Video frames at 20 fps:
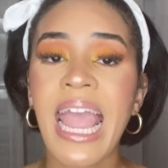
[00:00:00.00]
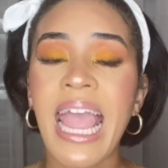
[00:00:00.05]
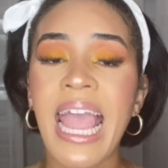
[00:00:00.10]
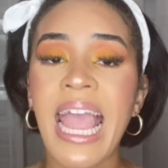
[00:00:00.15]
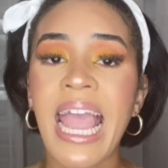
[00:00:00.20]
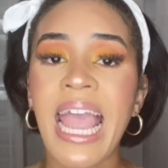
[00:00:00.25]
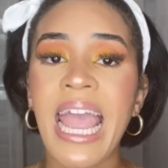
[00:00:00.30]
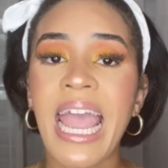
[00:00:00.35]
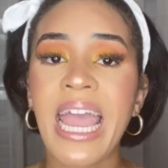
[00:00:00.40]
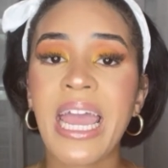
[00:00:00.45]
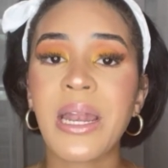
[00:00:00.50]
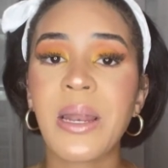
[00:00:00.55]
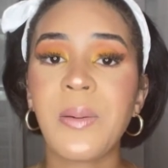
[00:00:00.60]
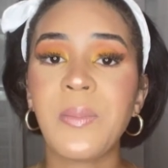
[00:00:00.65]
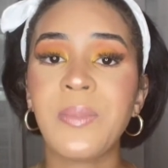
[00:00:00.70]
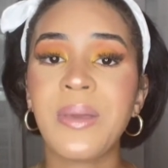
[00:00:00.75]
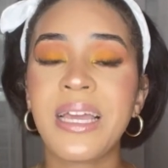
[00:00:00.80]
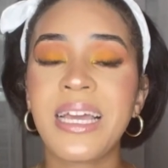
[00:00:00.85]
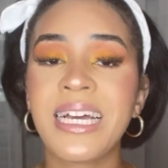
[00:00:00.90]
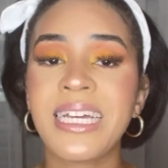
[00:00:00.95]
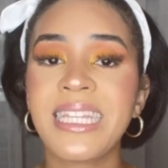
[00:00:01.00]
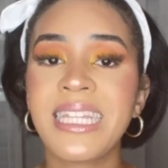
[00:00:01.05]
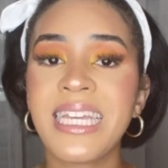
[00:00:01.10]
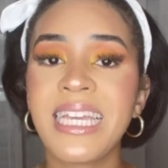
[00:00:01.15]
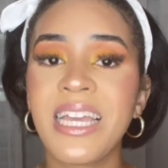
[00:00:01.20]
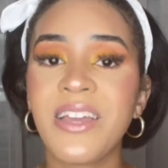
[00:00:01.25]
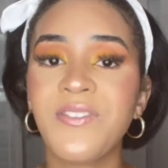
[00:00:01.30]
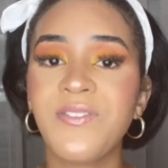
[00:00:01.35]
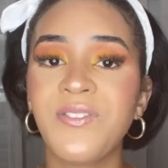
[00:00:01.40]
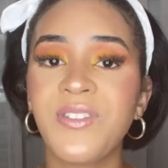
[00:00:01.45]
And because it
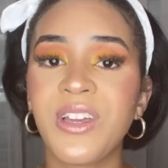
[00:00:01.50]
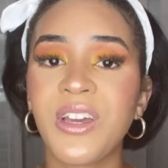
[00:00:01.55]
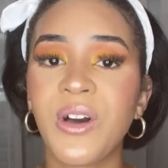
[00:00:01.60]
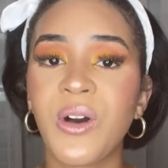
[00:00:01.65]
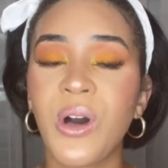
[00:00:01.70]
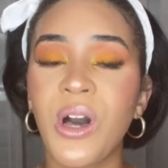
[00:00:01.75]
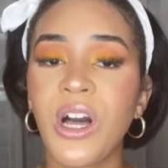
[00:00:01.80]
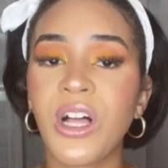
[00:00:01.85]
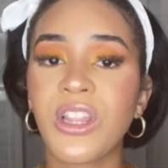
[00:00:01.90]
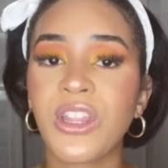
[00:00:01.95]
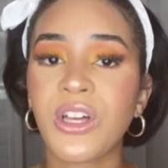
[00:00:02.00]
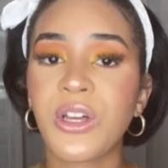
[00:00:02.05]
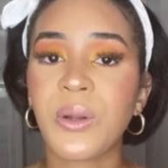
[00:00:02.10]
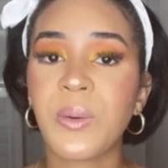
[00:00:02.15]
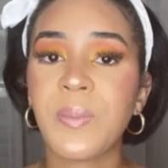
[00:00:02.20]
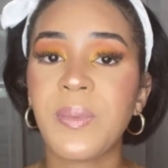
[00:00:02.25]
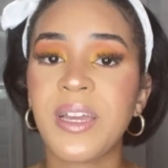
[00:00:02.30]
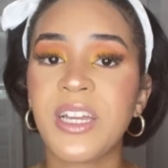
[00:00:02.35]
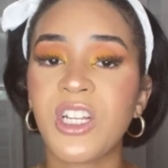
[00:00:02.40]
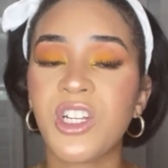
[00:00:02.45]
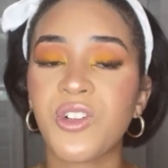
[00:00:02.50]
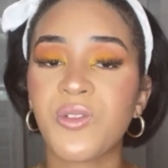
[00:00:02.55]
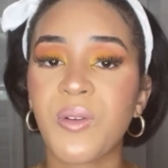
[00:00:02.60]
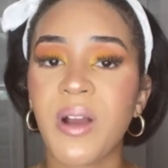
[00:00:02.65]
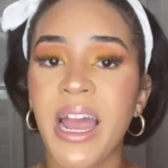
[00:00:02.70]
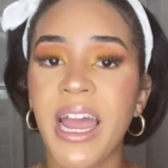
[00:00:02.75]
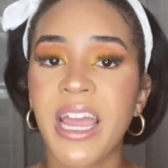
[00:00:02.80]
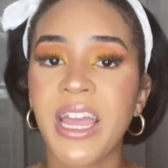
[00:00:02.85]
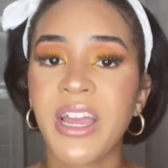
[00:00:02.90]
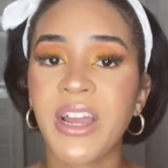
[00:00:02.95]
can feel a little bit
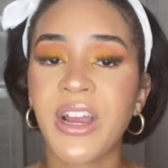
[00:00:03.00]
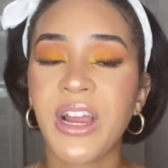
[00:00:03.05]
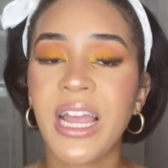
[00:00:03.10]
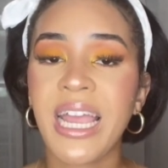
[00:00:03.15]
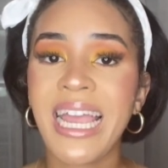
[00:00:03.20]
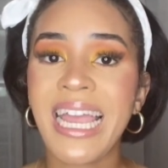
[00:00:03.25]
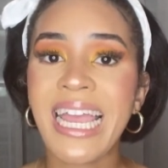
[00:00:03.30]
drier,